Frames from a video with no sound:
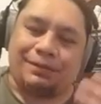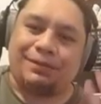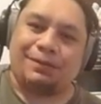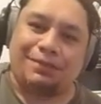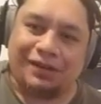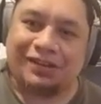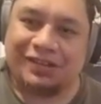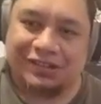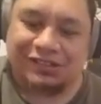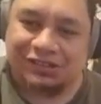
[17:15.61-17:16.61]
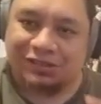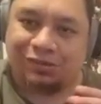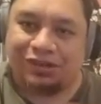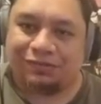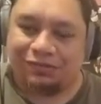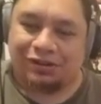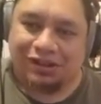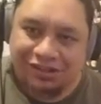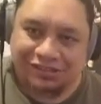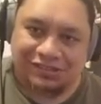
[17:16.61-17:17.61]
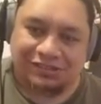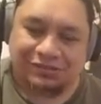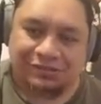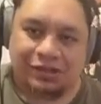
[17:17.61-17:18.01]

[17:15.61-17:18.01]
Pepeha is just a way for us